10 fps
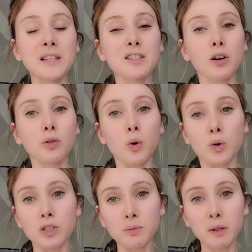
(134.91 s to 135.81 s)
it's called
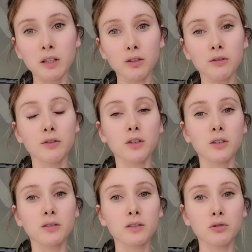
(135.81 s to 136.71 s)
orange peel
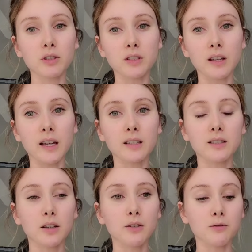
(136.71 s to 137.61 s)
for Crystalac
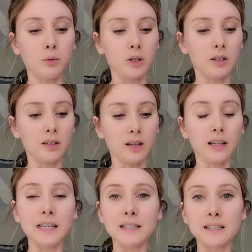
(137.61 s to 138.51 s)
stuff, where
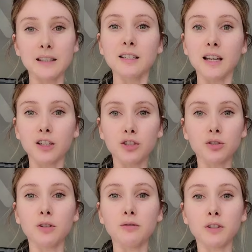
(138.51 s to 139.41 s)
it gets the
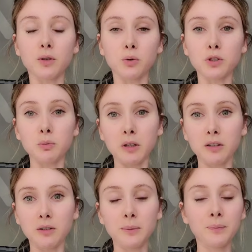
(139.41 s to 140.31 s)
texture of an orange
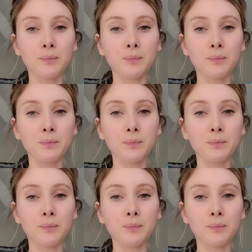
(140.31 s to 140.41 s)
peel,